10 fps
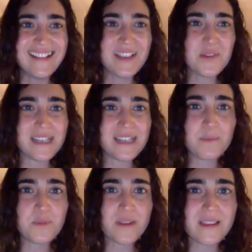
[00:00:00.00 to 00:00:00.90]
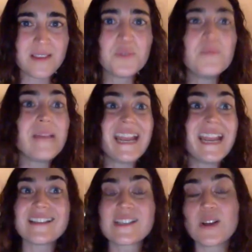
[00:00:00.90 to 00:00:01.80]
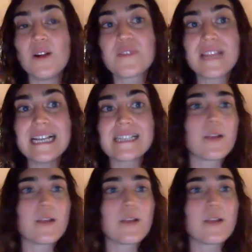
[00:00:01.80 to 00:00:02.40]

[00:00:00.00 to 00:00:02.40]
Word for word: you end up with too many unsolved things,